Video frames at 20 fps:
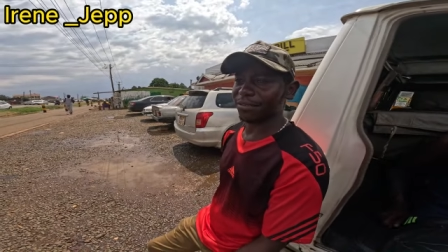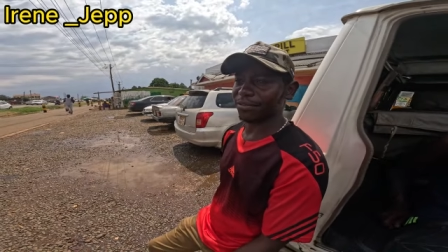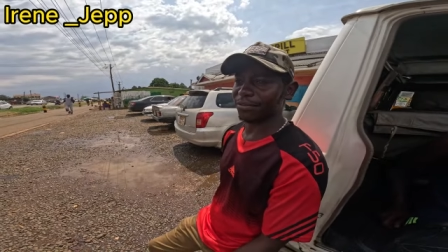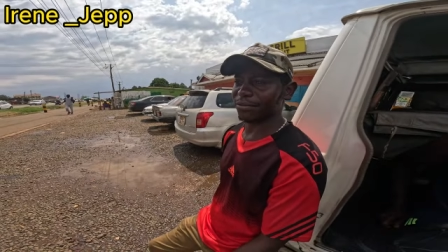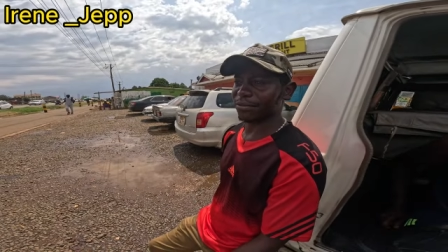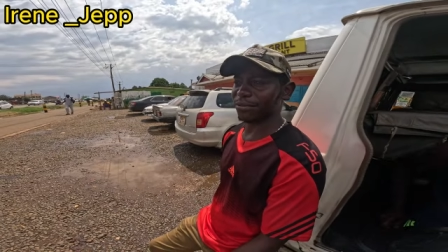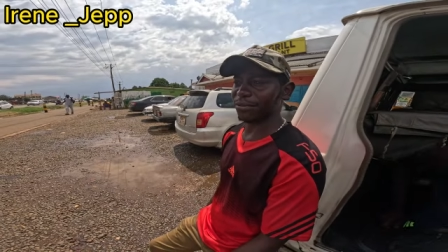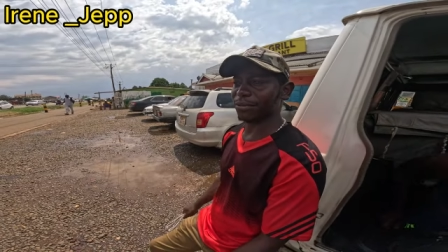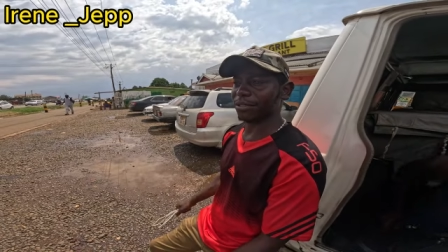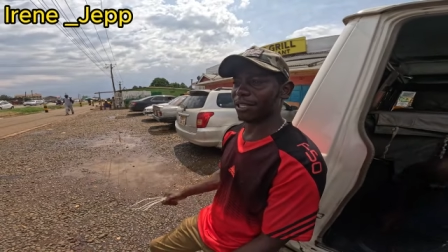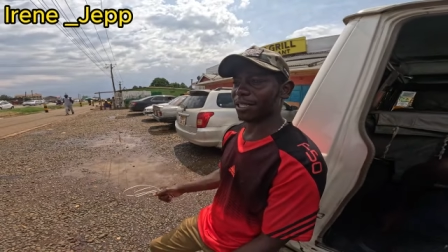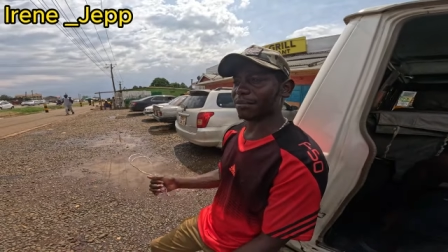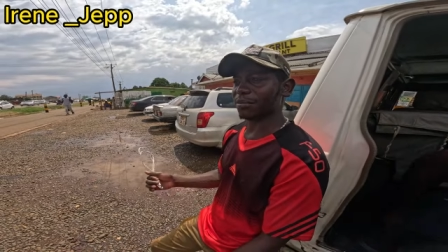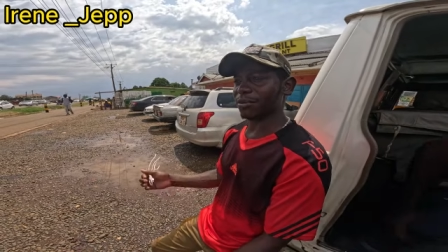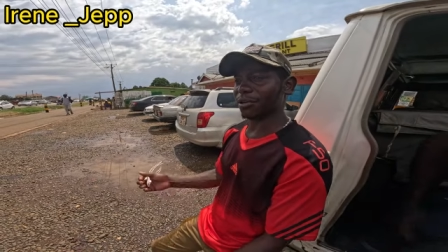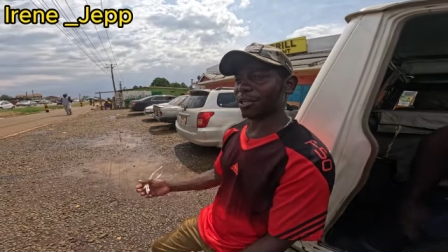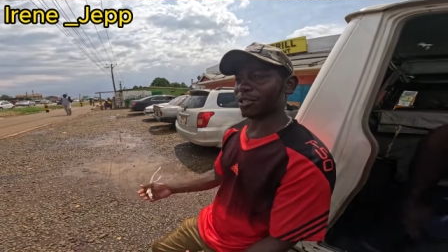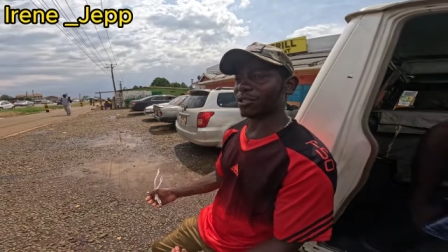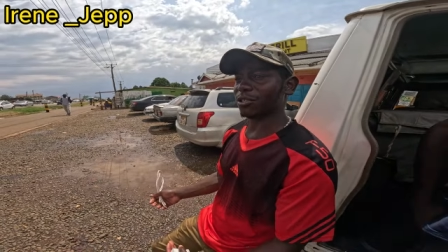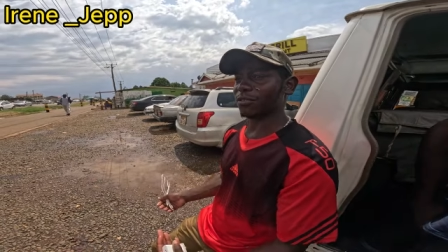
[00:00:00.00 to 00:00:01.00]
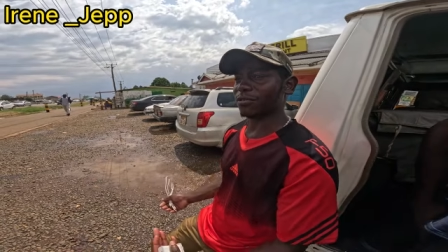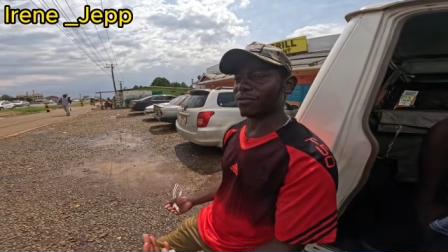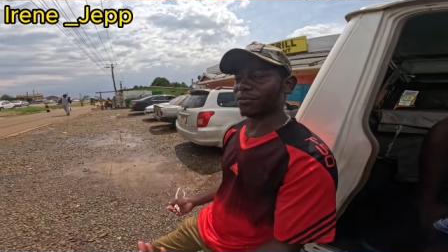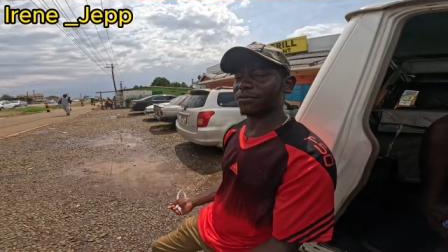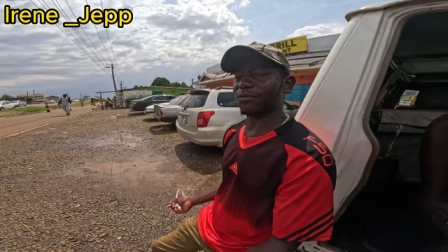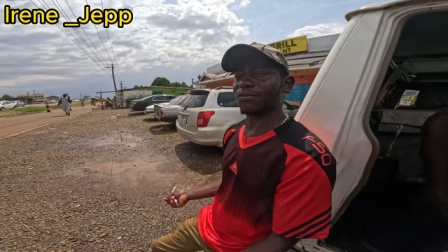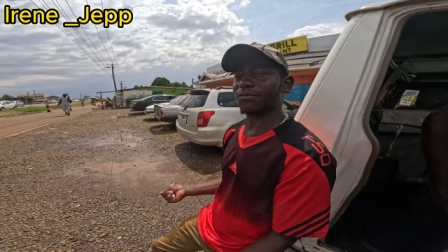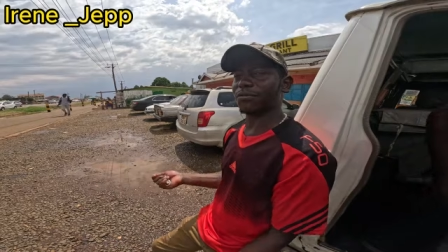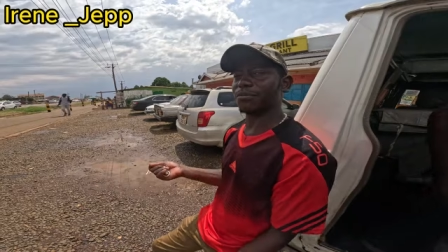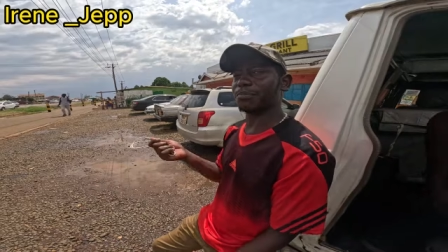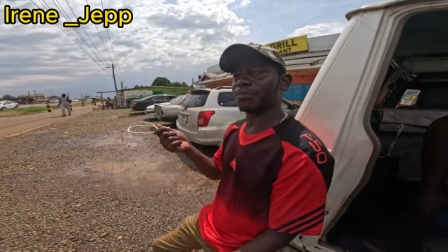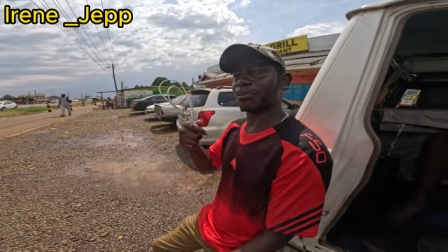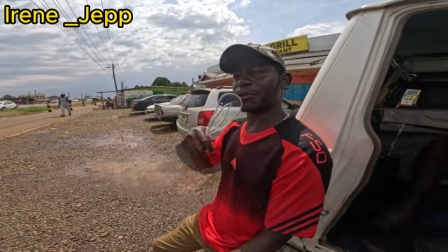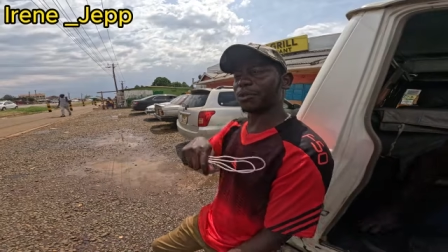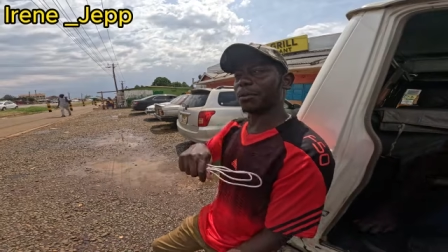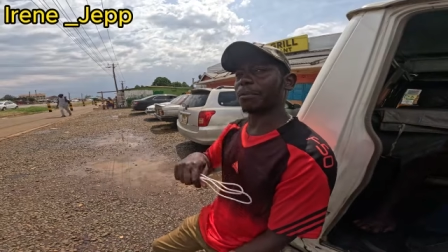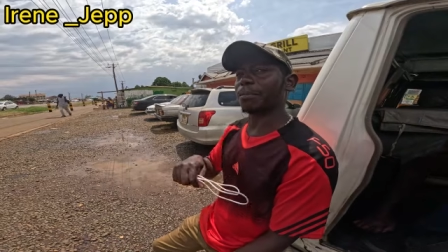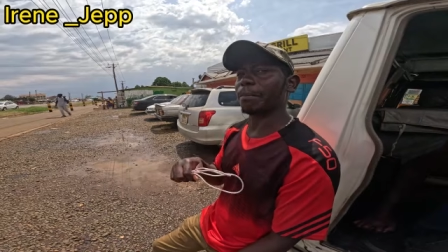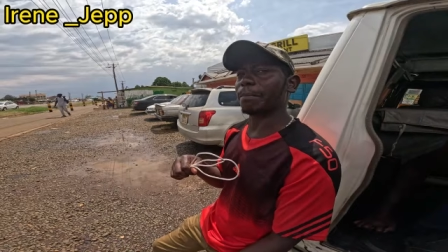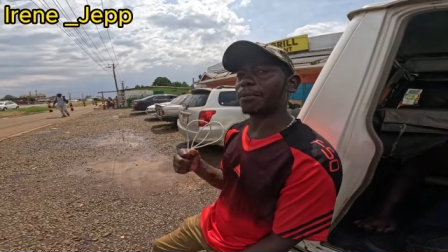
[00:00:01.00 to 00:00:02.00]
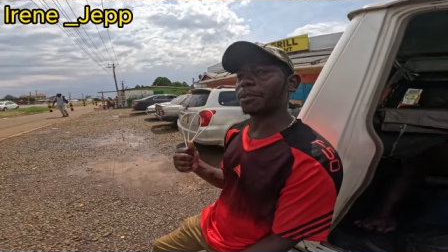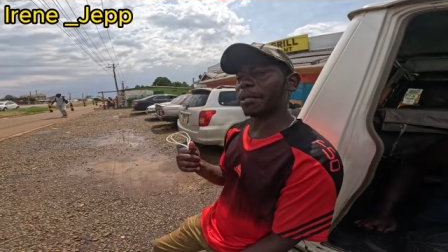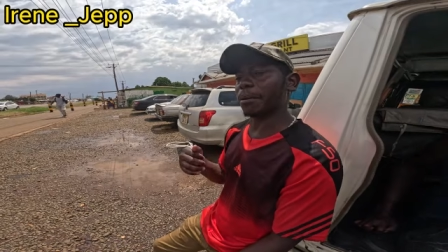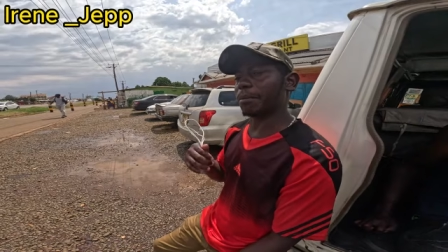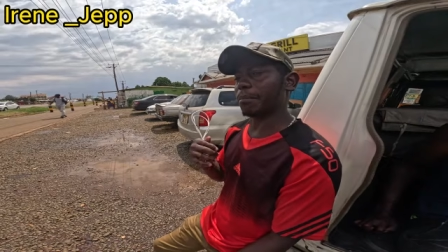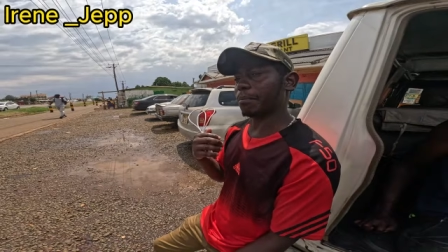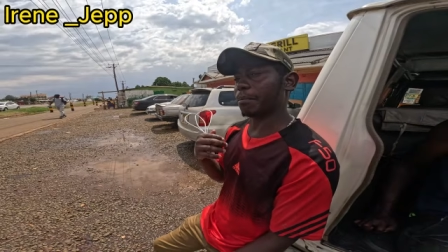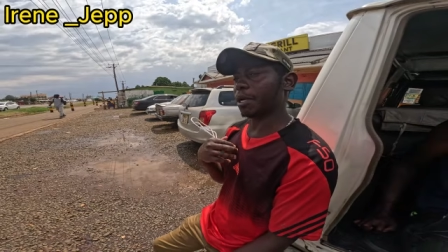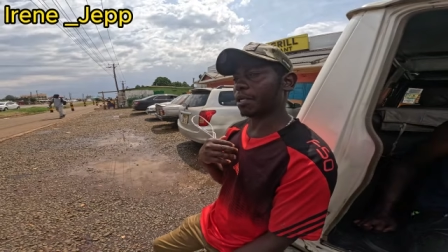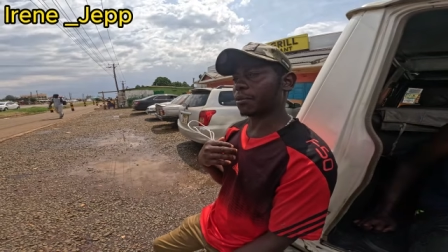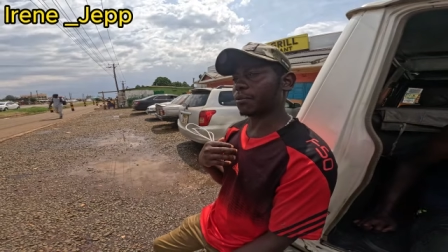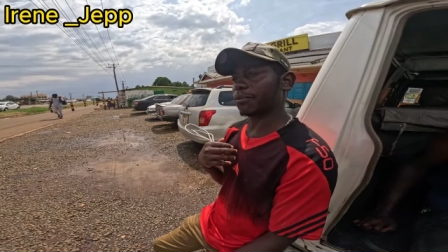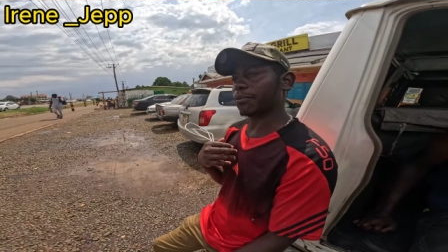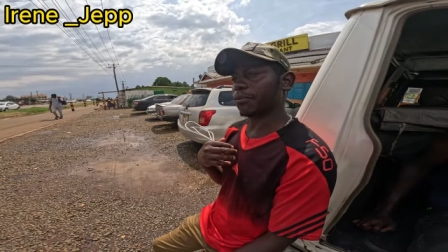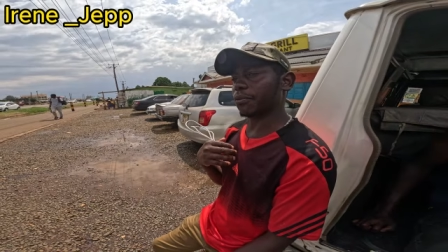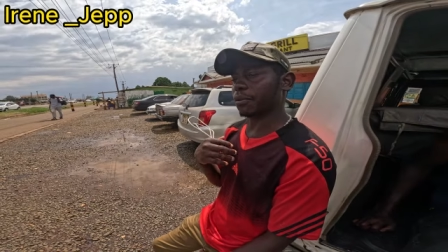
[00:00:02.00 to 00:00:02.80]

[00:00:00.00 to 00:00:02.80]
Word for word: Oh. For some kind of, but